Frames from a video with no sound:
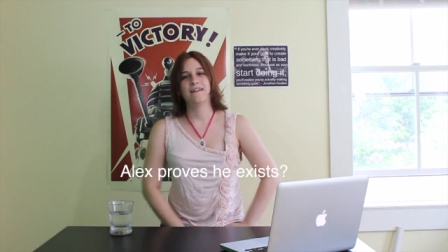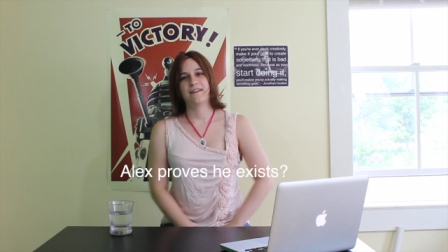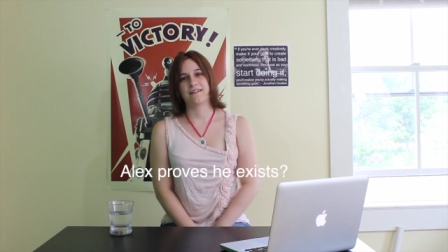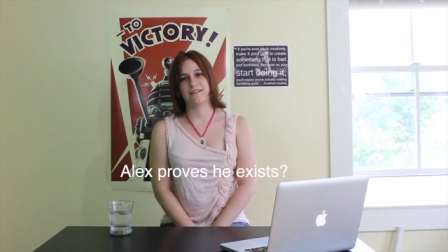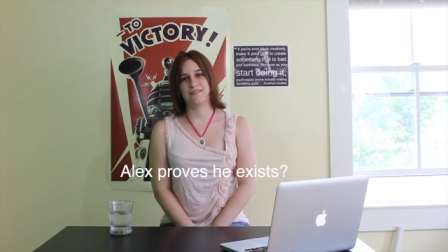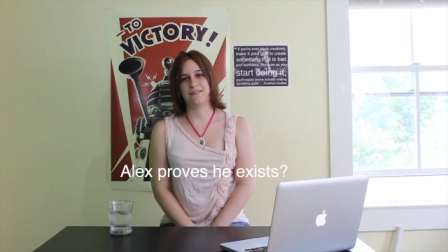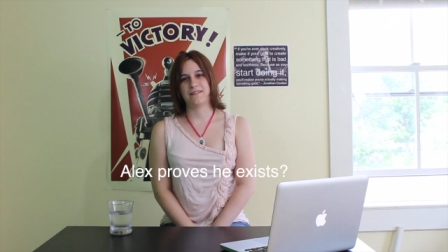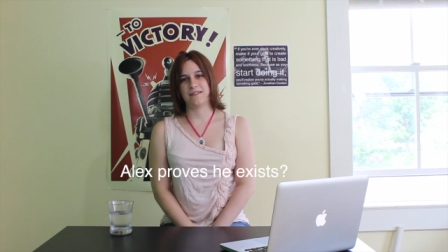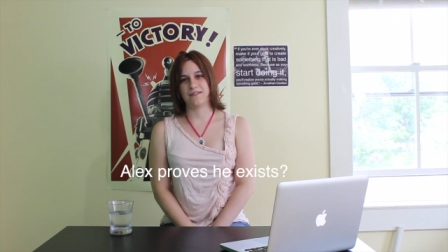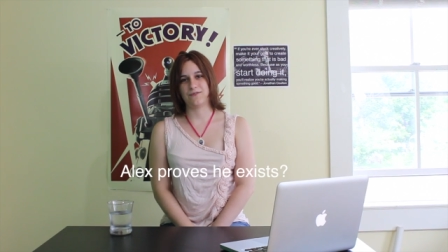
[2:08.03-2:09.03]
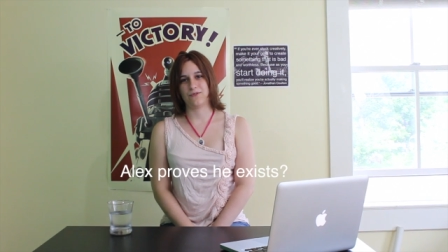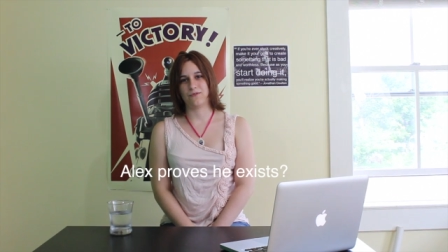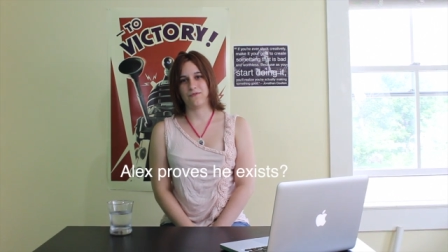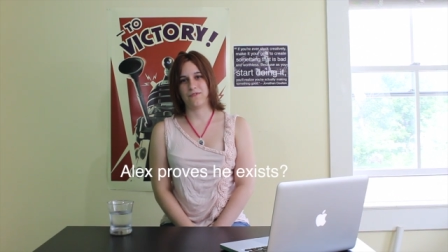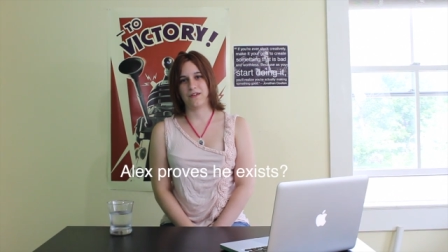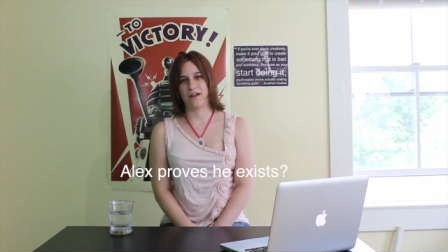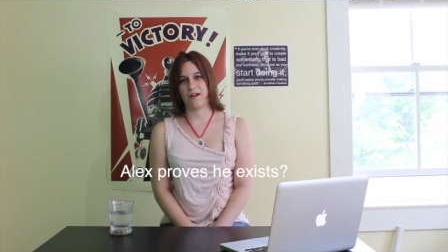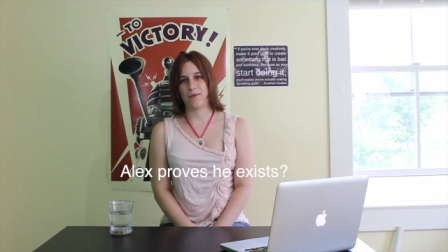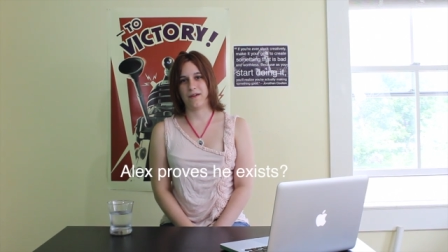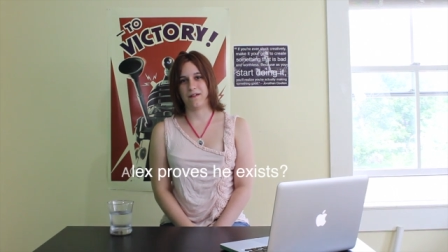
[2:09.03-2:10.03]
Because he's sort of the guy
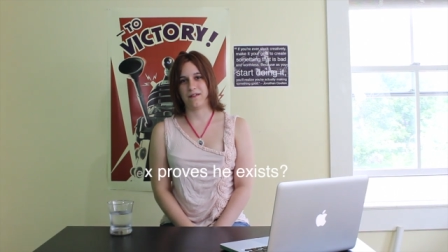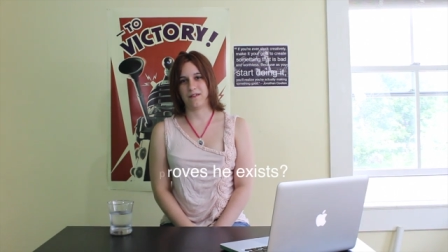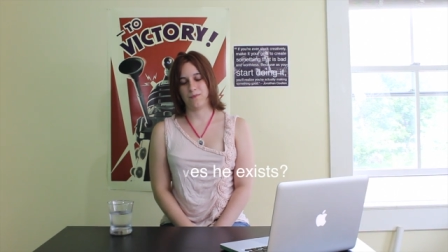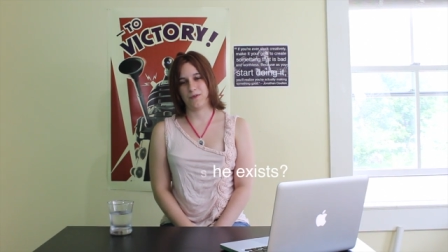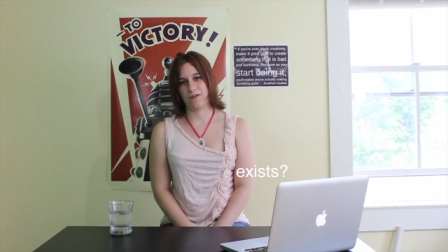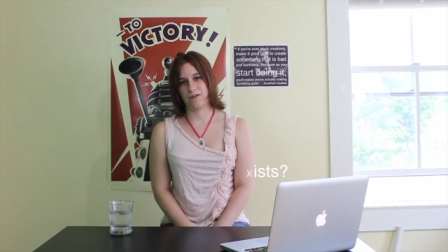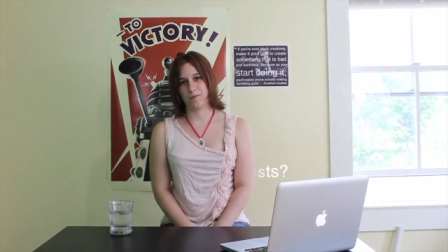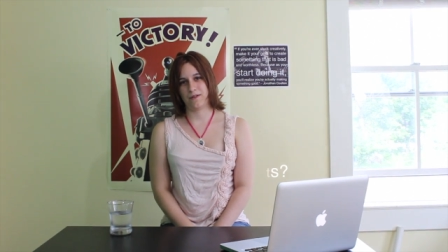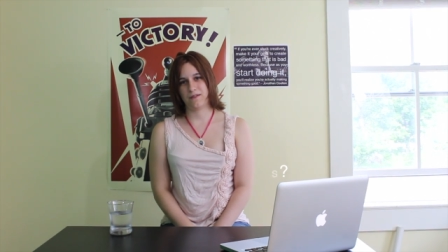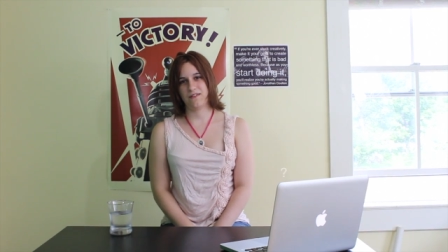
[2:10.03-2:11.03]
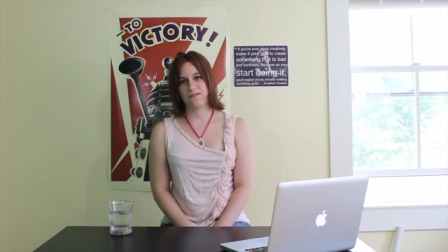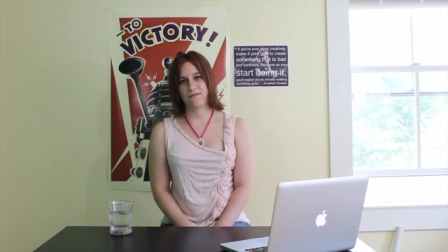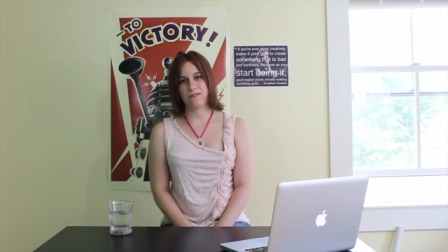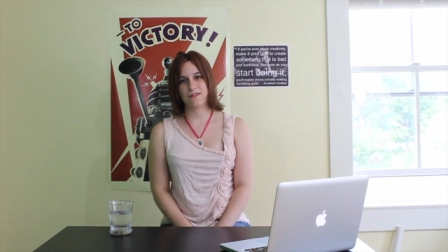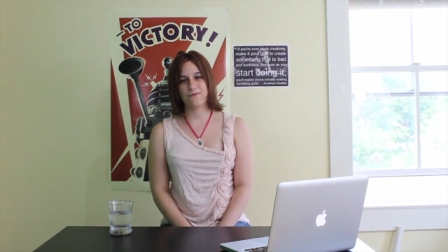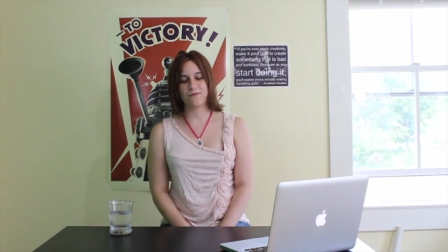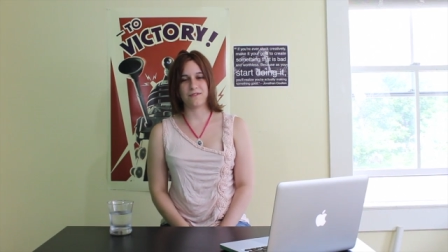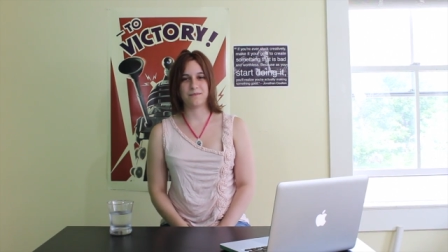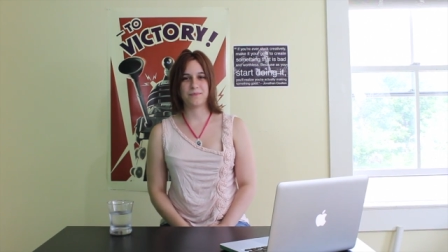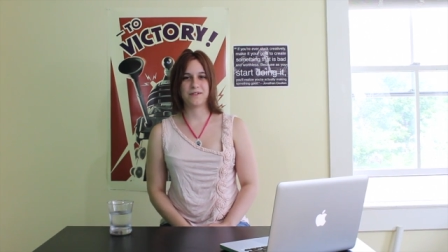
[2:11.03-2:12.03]
behind the computer, but he's really cool
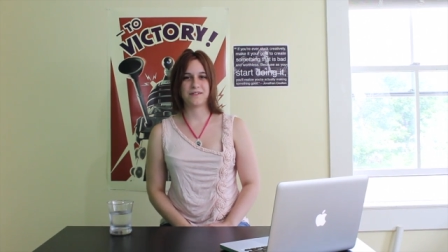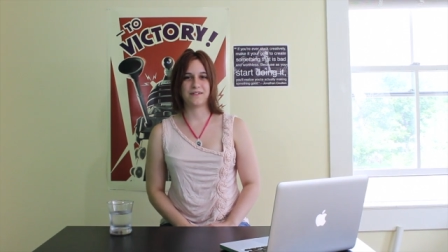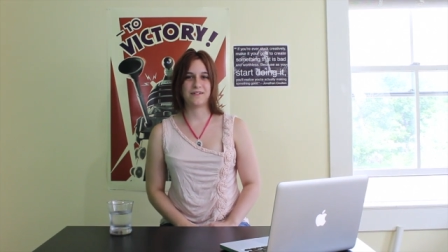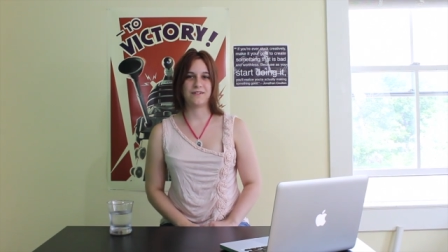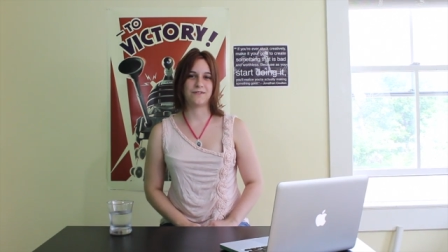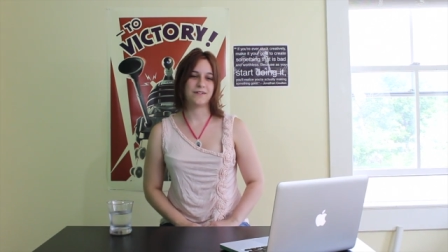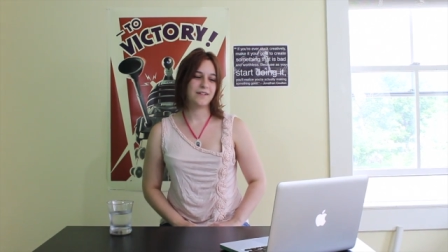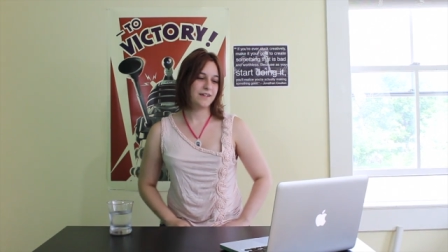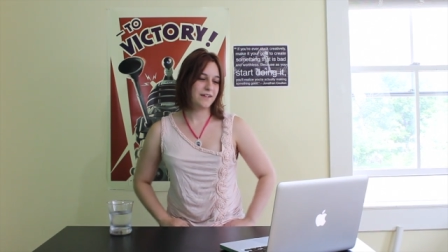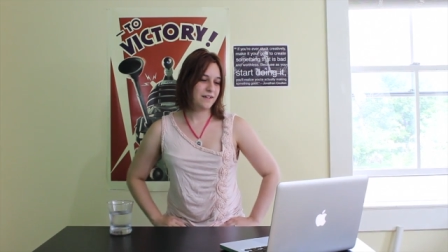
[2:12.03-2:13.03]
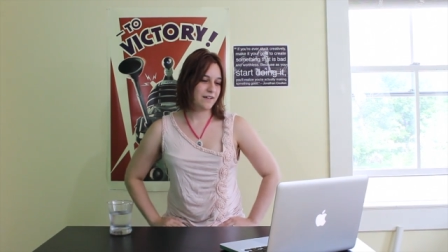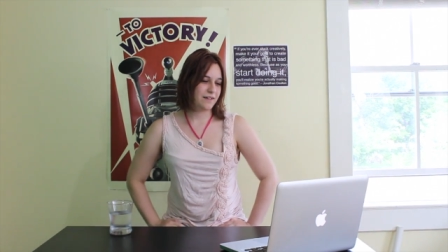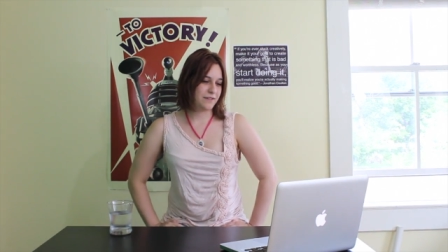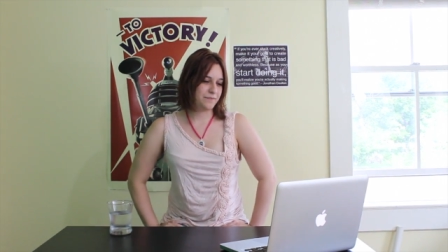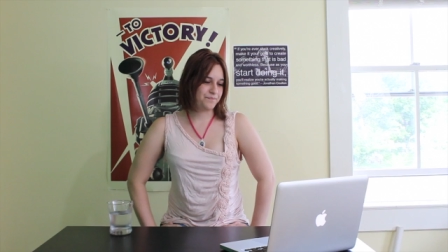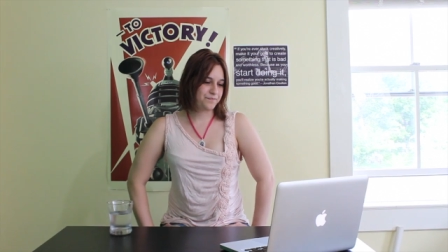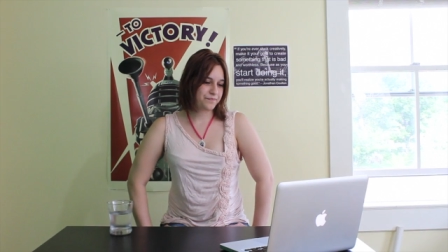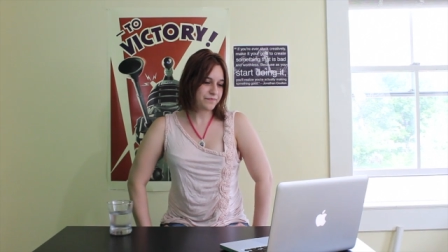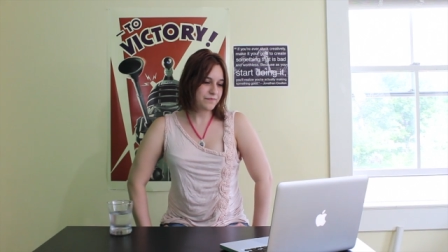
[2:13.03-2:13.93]
in person too. Um,